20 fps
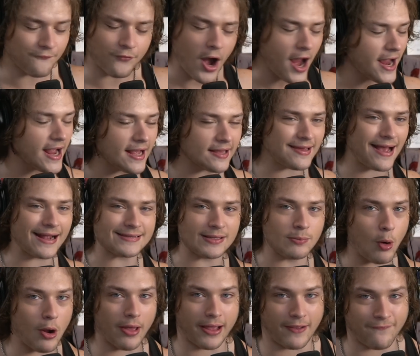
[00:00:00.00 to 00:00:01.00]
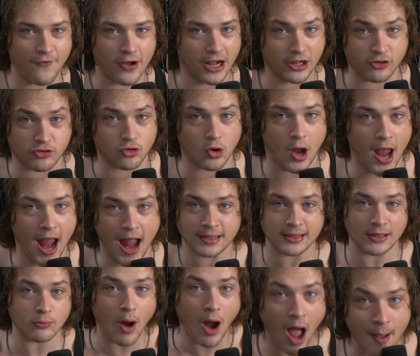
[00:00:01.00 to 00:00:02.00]
Franky's acting more like a fucking Straw Hat
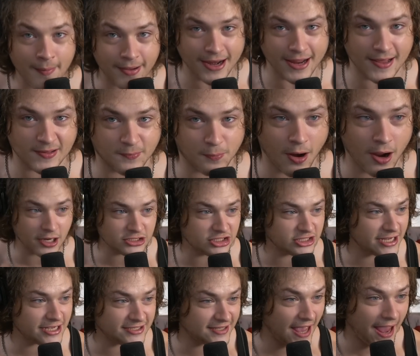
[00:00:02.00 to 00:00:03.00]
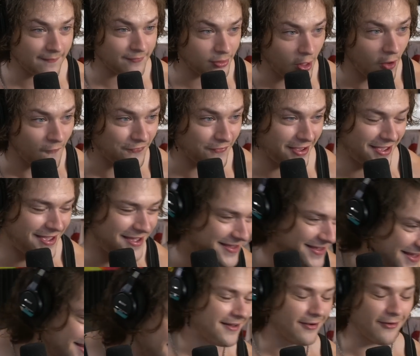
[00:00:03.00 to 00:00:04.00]
than Robin is, bro. She saved Luffy.
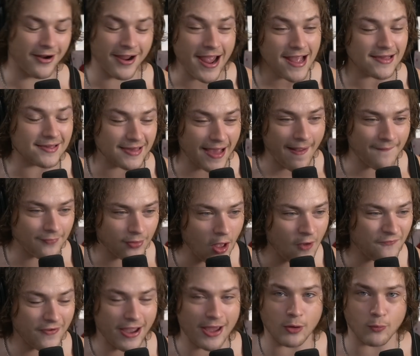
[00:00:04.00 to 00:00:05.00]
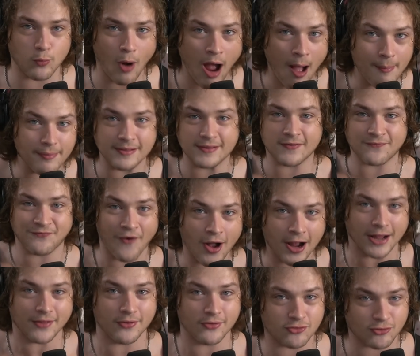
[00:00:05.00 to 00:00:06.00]
Or he saved Luffy, and Robin's
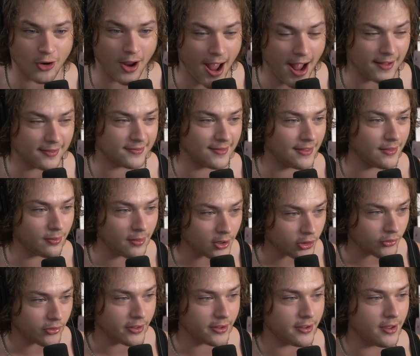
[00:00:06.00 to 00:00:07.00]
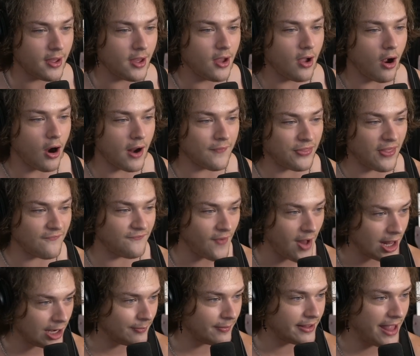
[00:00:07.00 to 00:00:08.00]
fucking the Straw Hats. They literally... Or if they
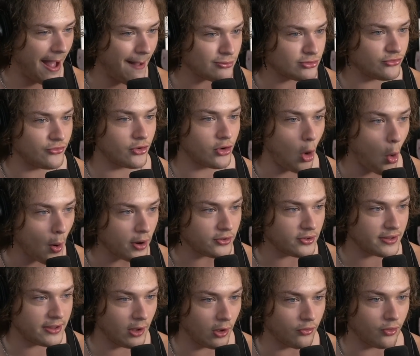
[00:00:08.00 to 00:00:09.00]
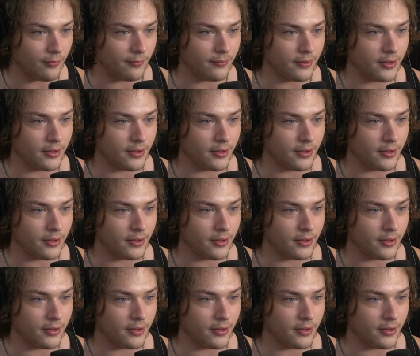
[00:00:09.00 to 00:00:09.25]
find him and capture him, they're going to kill them.